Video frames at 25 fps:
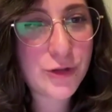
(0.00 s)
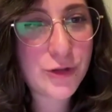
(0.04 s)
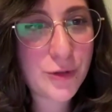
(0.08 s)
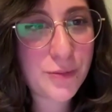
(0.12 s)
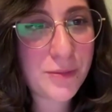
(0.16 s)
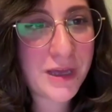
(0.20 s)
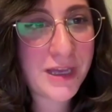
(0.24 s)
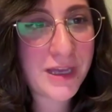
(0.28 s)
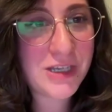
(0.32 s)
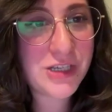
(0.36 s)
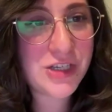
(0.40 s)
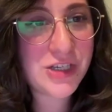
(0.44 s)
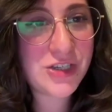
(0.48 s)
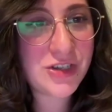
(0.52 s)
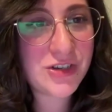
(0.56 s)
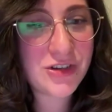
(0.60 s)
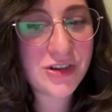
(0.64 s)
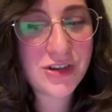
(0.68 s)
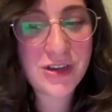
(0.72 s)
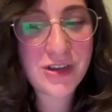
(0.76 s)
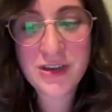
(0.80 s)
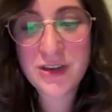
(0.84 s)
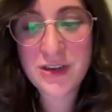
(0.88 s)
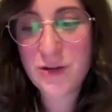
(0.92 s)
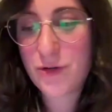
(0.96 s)

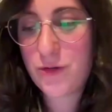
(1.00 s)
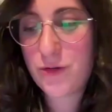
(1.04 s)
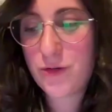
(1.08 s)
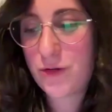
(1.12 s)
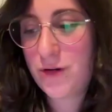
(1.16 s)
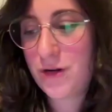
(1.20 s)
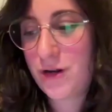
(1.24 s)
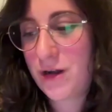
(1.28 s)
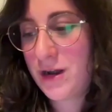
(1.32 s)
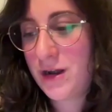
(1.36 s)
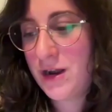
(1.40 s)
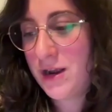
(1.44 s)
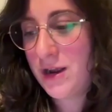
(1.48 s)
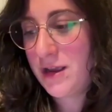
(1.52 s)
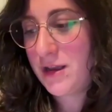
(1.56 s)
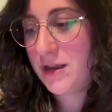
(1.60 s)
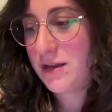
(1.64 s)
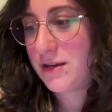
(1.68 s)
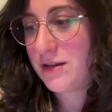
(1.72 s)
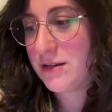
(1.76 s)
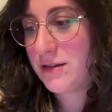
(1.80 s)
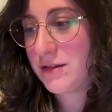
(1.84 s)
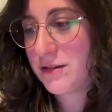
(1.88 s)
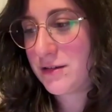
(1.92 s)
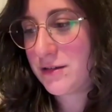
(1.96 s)
automation or
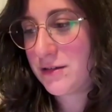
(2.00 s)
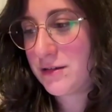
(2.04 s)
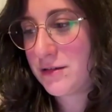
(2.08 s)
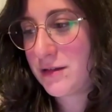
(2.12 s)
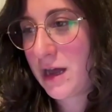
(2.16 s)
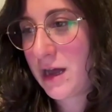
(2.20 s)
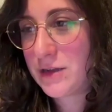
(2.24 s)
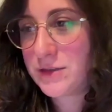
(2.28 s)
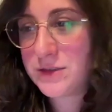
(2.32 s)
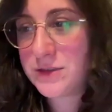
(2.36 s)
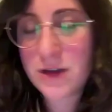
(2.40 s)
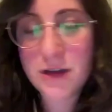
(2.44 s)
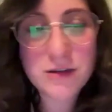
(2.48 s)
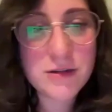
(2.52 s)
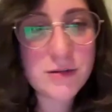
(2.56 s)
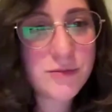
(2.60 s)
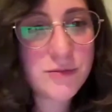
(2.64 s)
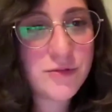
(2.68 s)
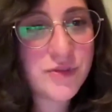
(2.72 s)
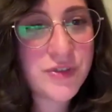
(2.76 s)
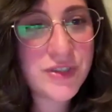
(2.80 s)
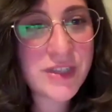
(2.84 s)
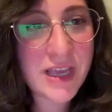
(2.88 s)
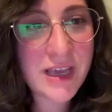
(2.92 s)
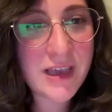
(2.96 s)

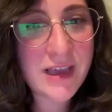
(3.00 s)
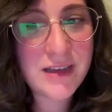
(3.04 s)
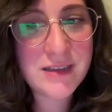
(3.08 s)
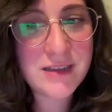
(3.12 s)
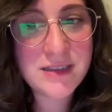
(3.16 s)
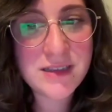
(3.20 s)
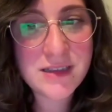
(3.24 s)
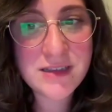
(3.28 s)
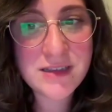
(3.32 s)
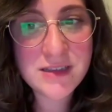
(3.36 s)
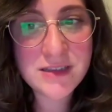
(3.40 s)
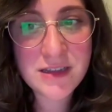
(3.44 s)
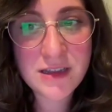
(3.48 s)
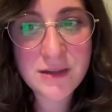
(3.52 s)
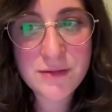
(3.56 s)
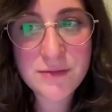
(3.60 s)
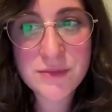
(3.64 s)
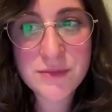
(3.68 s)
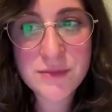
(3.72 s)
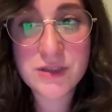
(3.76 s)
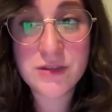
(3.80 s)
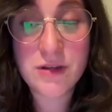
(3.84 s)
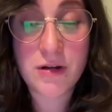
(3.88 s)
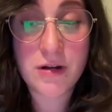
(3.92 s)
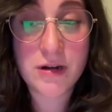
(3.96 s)
autonomous AI
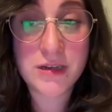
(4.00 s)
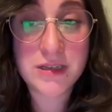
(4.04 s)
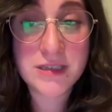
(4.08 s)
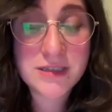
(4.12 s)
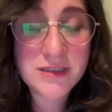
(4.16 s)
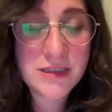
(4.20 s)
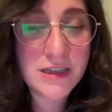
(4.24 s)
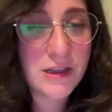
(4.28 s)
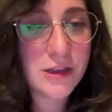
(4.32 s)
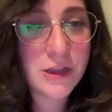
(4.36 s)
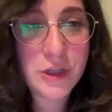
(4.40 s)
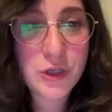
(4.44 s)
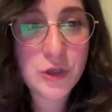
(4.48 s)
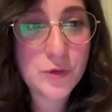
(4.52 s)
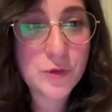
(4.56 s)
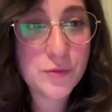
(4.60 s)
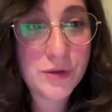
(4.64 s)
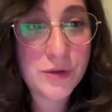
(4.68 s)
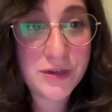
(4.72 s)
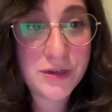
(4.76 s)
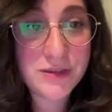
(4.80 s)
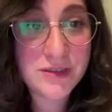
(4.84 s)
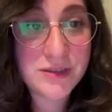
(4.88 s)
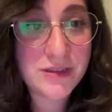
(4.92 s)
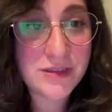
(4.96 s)
systems, there are still
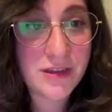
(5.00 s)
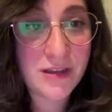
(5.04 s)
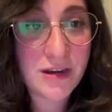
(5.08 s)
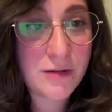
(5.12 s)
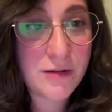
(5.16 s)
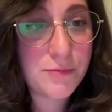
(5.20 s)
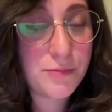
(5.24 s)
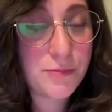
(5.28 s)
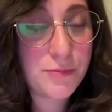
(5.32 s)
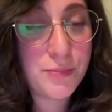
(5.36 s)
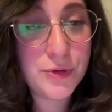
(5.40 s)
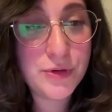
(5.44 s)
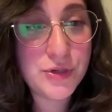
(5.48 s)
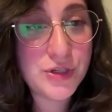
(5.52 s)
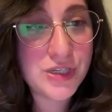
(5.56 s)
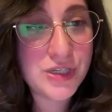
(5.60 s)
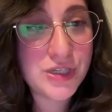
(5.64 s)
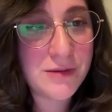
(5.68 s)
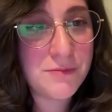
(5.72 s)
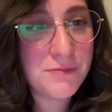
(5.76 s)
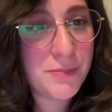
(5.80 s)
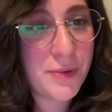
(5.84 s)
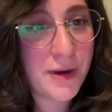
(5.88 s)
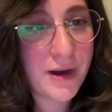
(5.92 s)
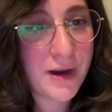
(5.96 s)
humans that are
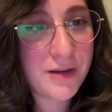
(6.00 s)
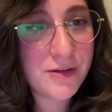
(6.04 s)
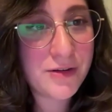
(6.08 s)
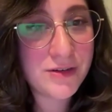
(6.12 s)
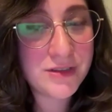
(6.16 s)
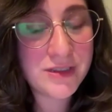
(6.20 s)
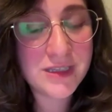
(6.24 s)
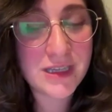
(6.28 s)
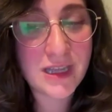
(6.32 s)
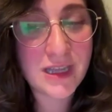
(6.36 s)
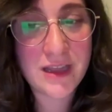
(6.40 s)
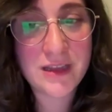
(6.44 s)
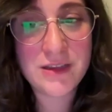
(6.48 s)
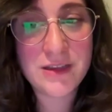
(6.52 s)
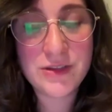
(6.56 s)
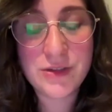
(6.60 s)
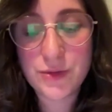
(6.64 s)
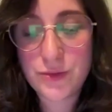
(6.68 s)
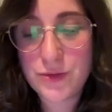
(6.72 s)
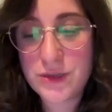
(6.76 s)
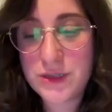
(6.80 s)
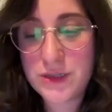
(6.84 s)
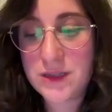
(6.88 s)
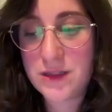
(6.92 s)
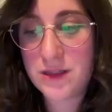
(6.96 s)
pushing buttons and
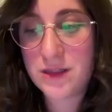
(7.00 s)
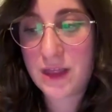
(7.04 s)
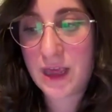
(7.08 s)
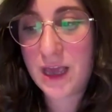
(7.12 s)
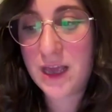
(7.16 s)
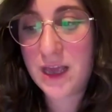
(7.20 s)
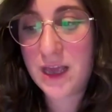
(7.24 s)
doing